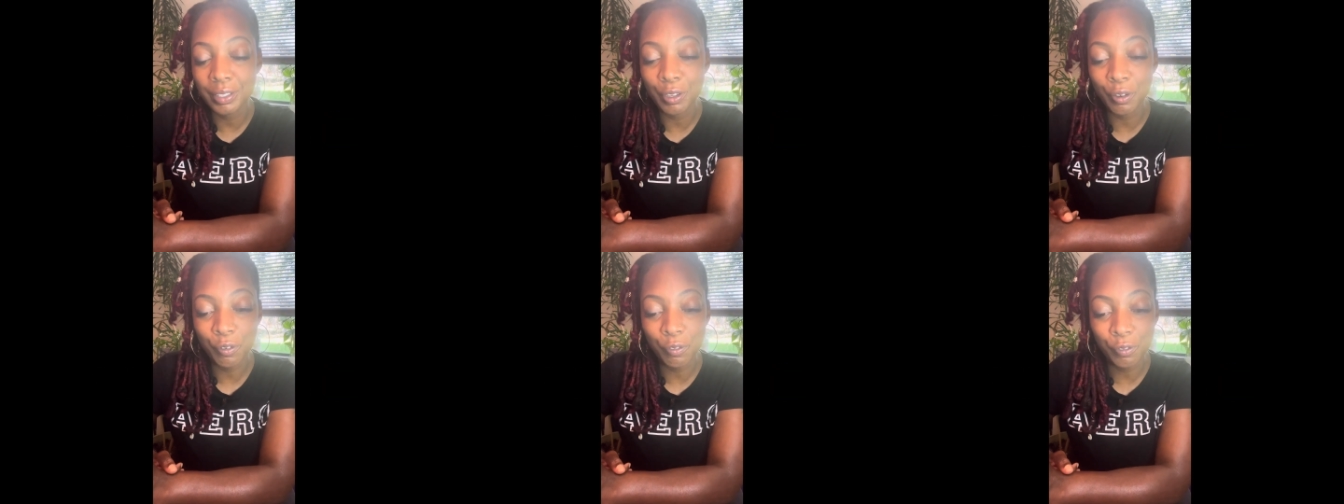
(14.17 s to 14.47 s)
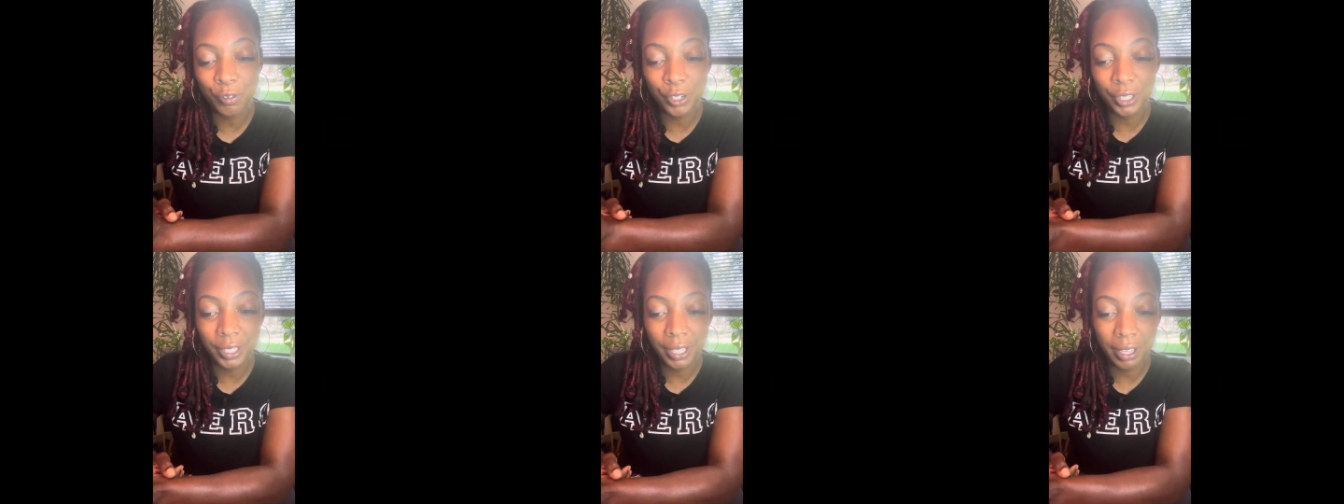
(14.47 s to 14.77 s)
Don't
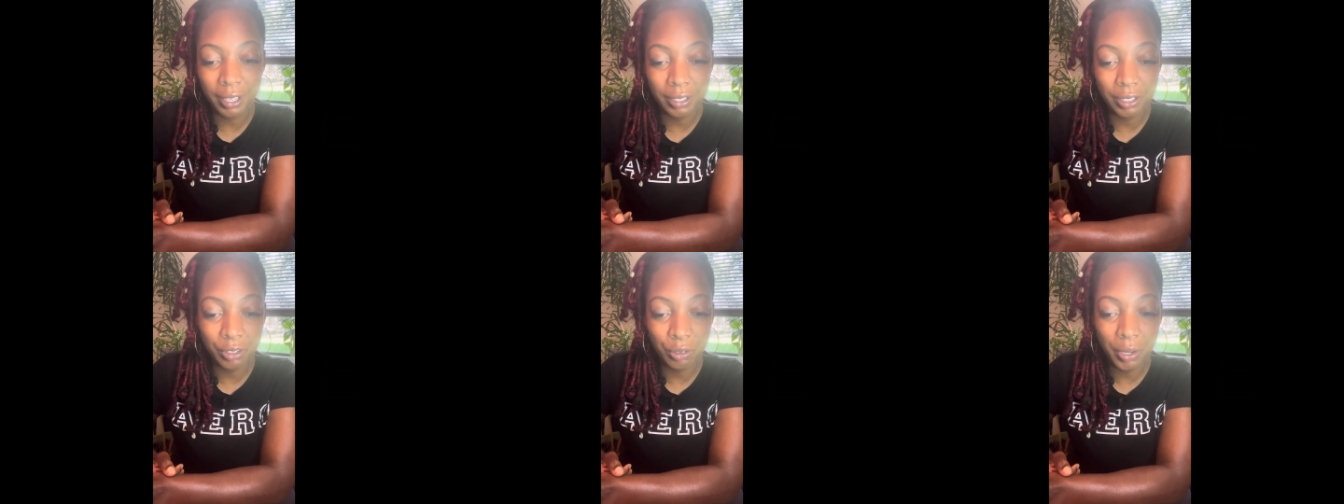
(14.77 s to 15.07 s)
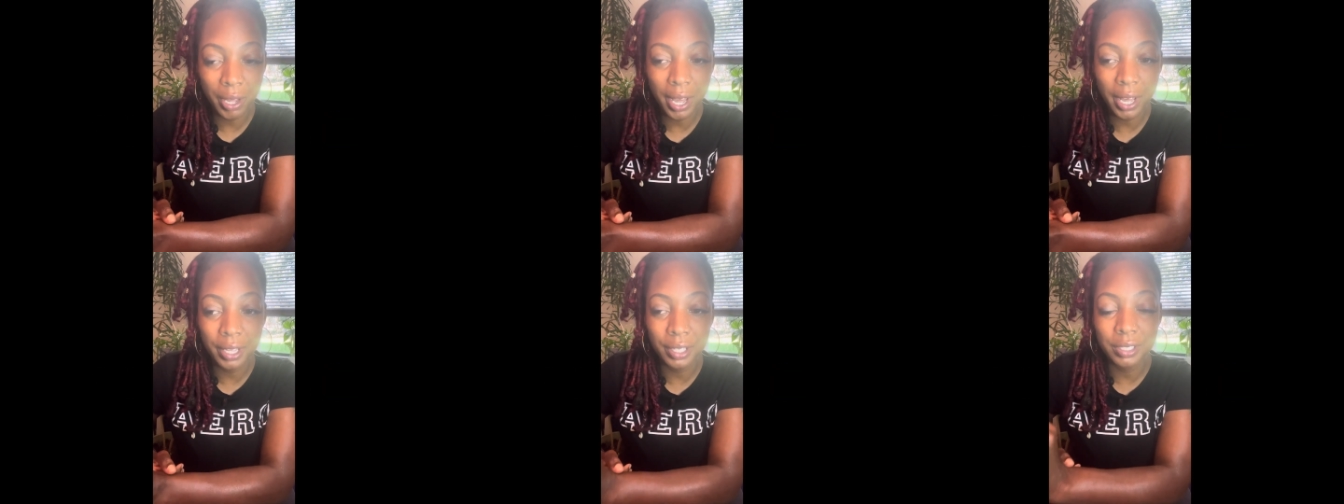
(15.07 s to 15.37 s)
forget, you
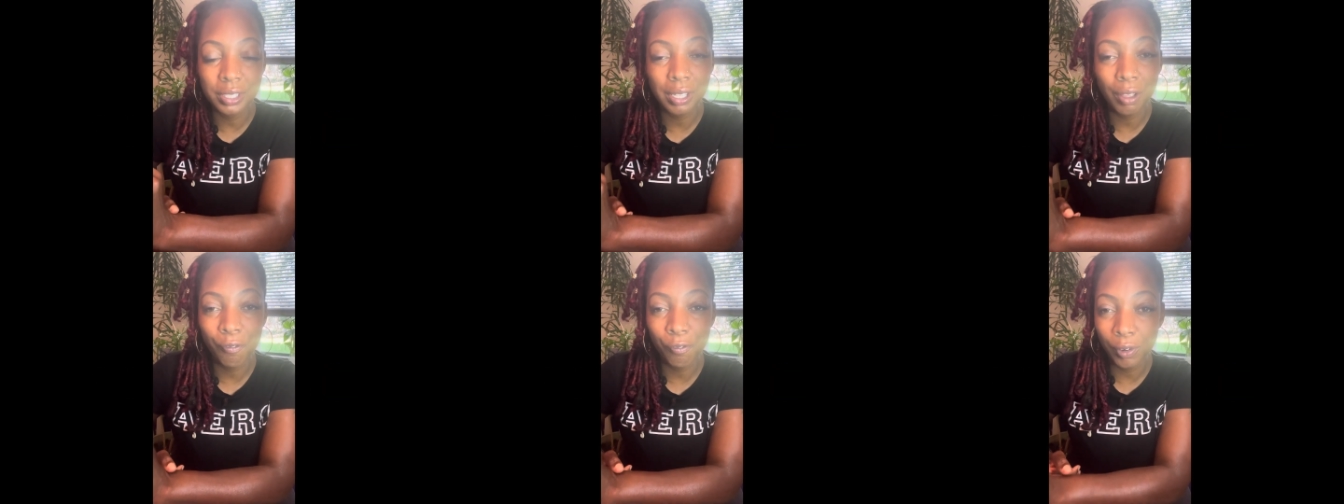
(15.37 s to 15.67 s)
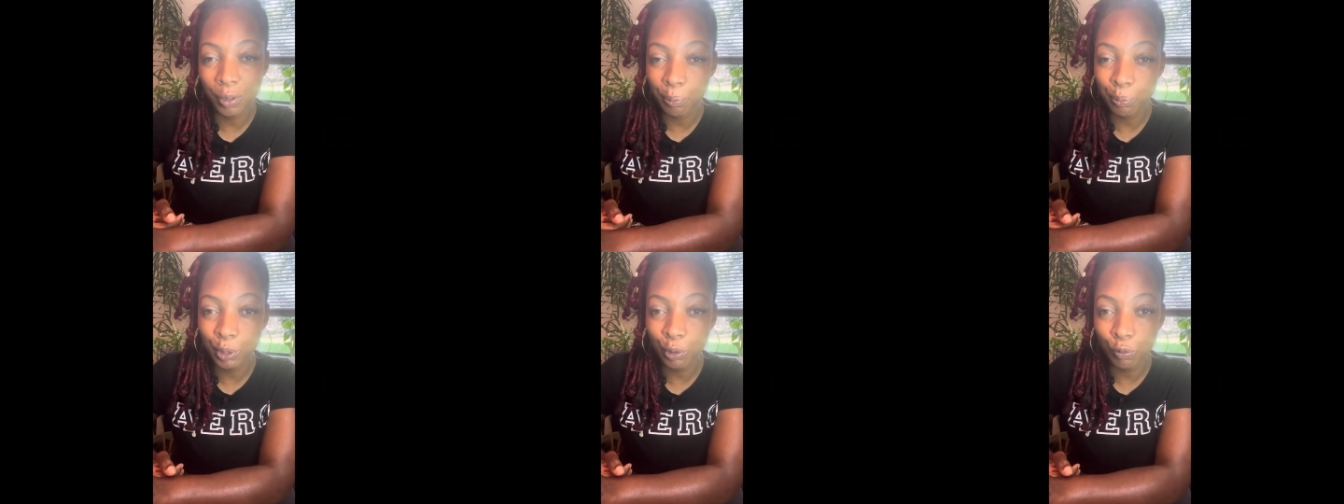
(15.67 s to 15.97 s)
guys,
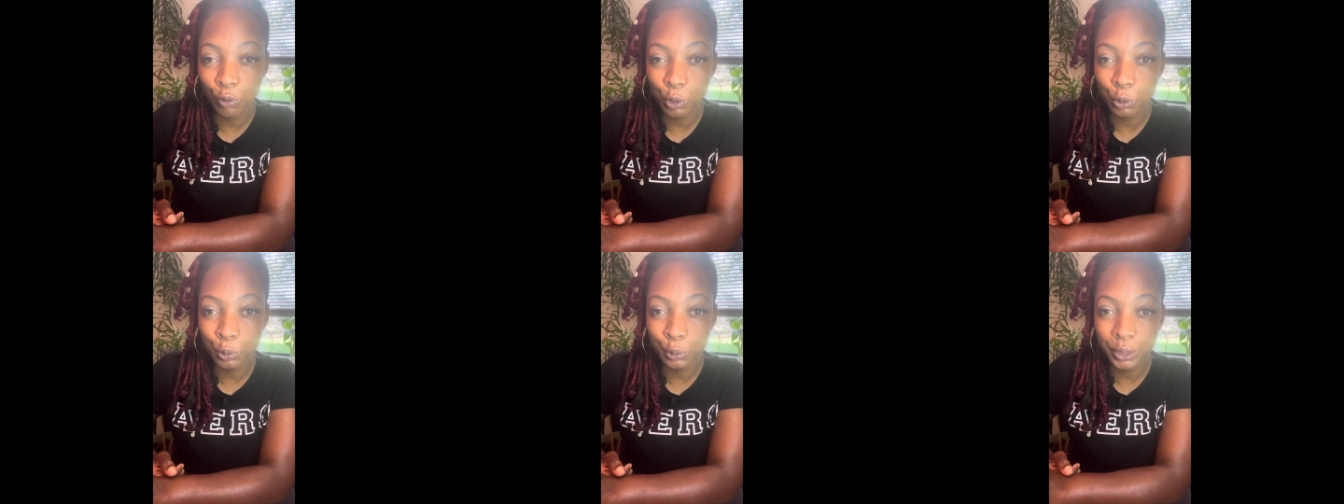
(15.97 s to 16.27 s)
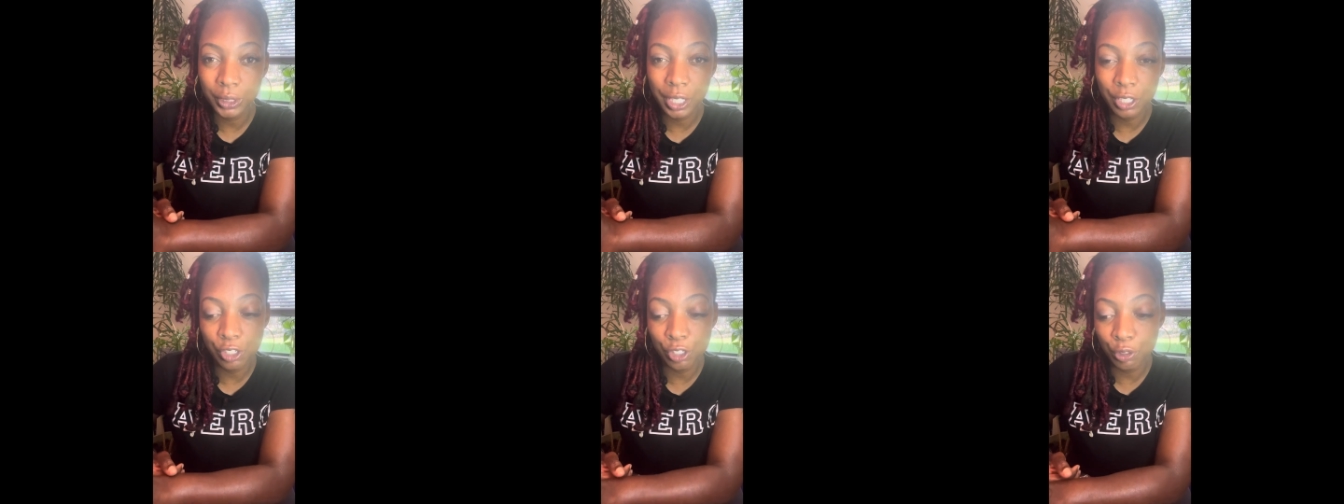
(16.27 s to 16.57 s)
flip the
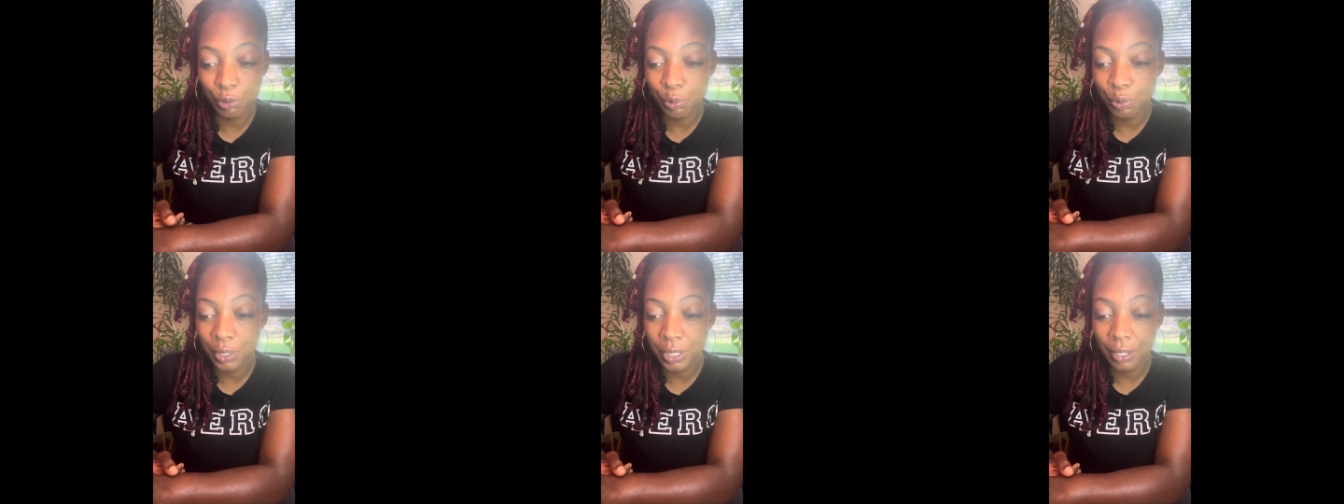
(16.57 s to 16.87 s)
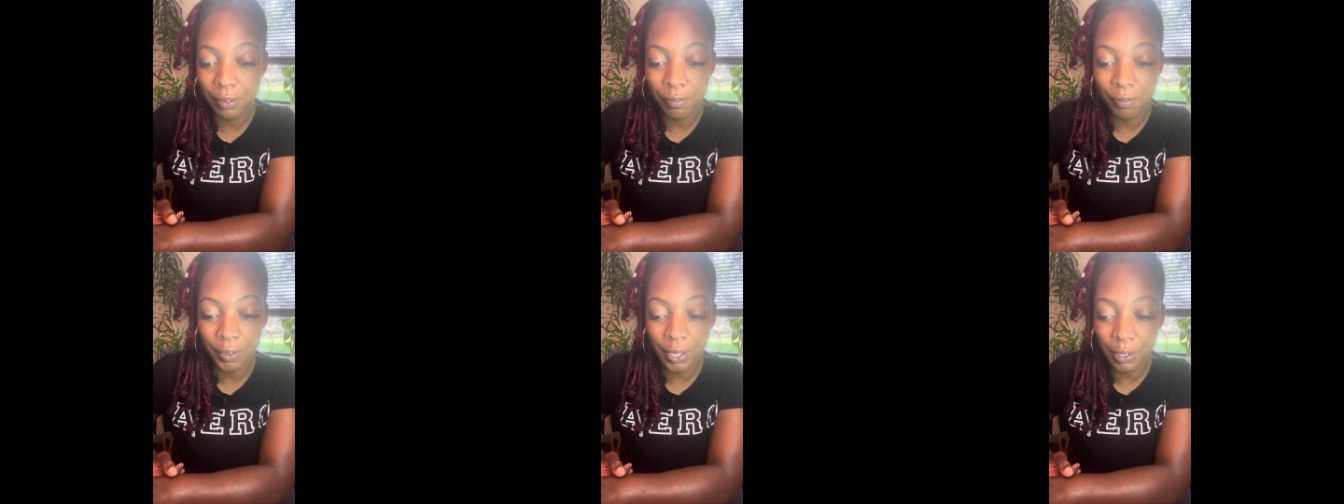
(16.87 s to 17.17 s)
roles as you
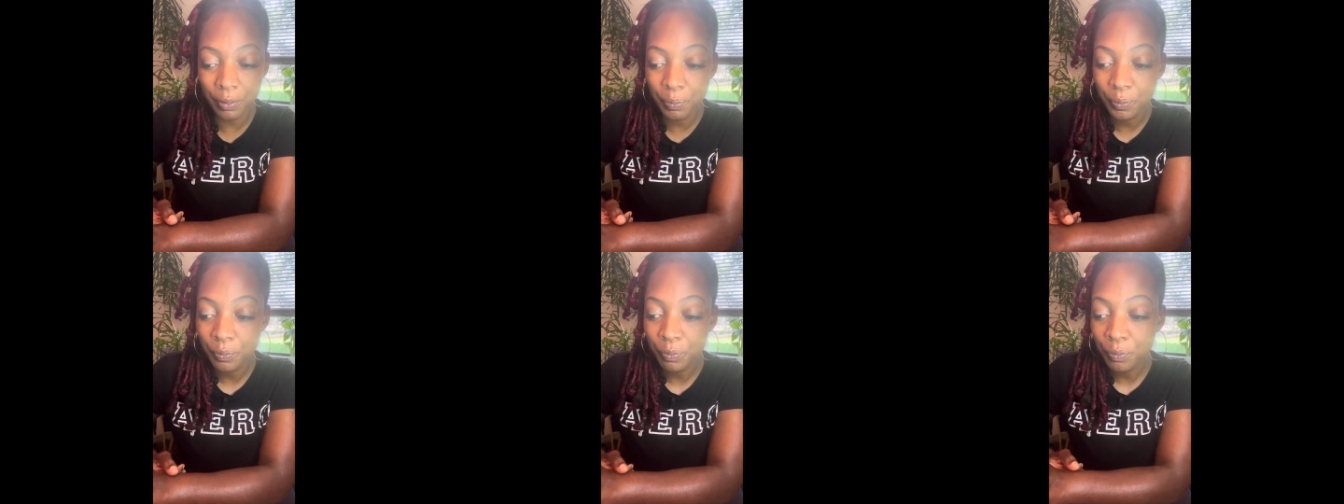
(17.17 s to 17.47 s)
see fit.